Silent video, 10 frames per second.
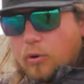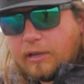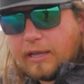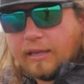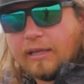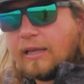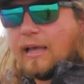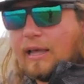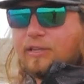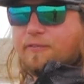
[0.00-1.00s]
working
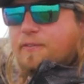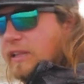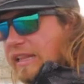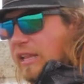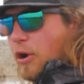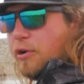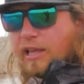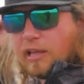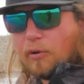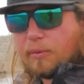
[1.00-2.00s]
and you feel it
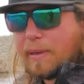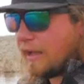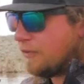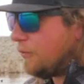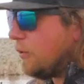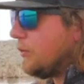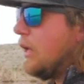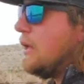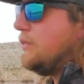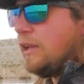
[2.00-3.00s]
loading and going back and forth,
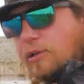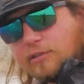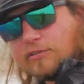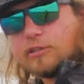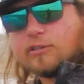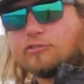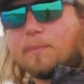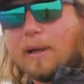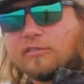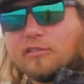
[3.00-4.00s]
then you can start to
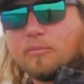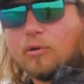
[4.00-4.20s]
strip out some